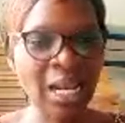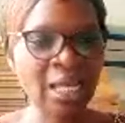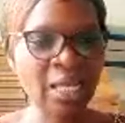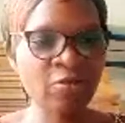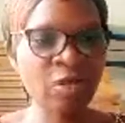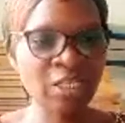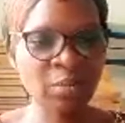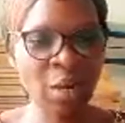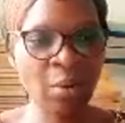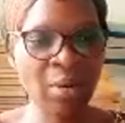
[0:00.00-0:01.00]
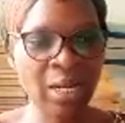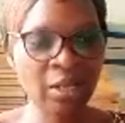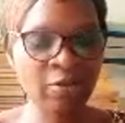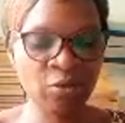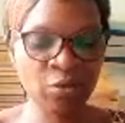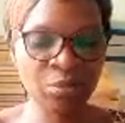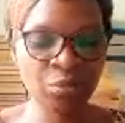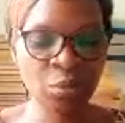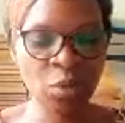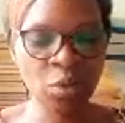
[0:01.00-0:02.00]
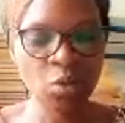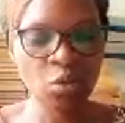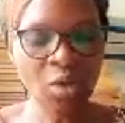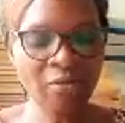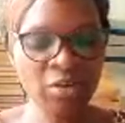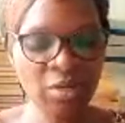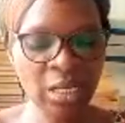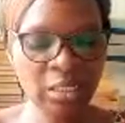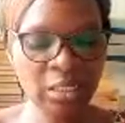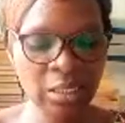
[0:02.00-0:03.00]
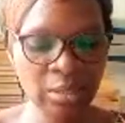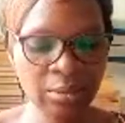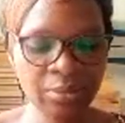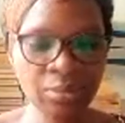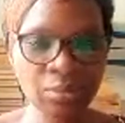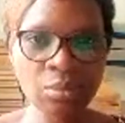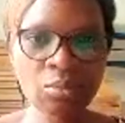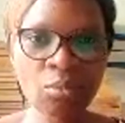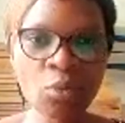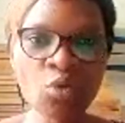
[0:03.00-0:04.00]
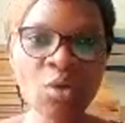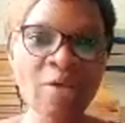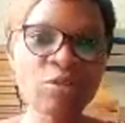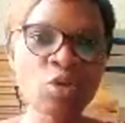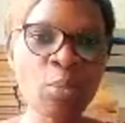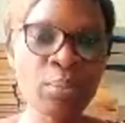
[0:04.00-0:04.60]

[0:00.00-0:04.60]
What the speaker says: the scale of preference of a student that I give you, the typical one I give you. You have education, you have job.